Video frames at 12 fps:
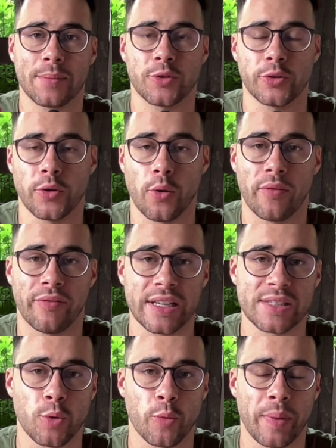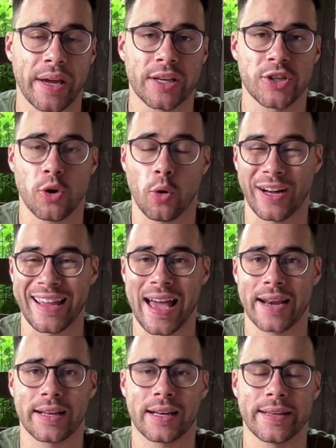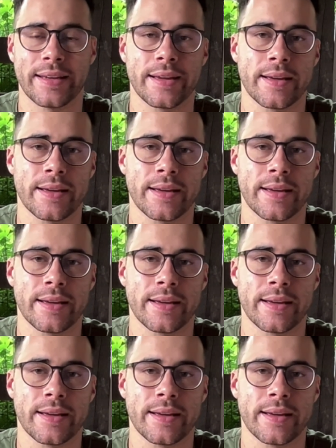to grow a Facebook page organically.